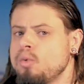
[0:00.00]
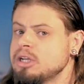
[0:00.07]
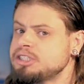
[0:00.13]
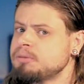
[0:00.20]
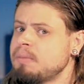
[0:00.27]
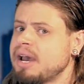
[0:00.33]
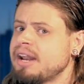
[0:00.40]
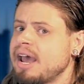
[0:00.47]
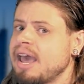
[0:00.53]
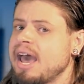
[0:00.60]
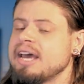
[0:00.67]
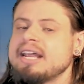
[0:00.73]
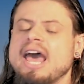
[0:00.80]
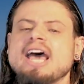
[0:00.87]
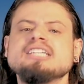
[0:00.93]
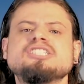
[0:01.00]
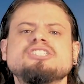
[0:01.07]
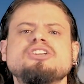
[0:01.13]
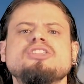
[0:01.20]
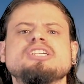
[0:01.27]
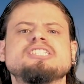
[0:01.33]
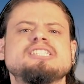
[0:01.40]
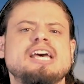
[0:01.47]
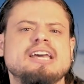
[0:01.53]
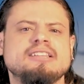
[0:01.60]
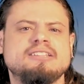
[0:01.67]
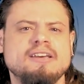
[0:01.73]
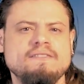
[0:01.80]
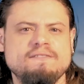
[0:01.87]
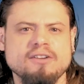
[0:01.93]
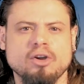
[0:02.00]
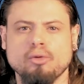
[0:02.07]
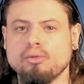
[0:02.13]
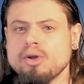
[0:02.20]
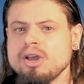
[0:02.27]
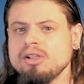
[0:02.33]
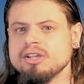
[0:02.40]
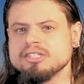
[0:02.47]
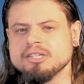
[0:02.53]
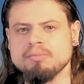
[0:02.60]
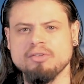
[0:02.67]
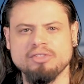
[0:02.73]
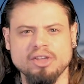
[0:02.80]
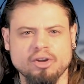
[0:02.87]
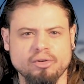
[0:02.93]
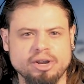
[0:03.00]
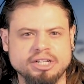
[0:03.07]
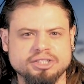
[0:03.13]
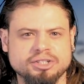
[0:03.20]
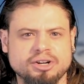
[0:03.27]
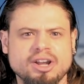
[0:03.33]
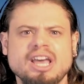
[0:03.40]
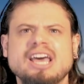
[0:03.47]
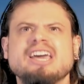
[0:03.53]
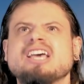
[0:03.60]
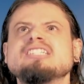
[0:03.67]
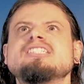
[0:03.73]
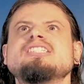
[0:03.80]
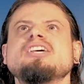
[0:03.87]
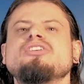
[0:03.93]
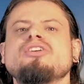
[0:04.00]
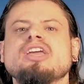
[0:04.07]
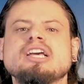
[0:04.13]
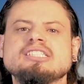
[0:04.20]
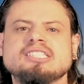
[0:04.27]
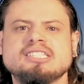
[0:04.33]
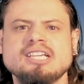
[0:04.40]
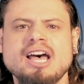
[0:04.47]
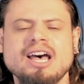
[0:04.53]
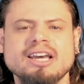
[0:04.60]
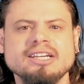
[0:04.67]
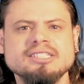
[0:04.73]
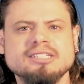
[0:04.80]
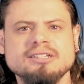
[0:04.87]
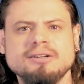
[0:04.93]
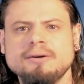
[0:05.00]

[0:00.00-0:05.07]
which might I add adds to the scientific realism of the creature considering its size.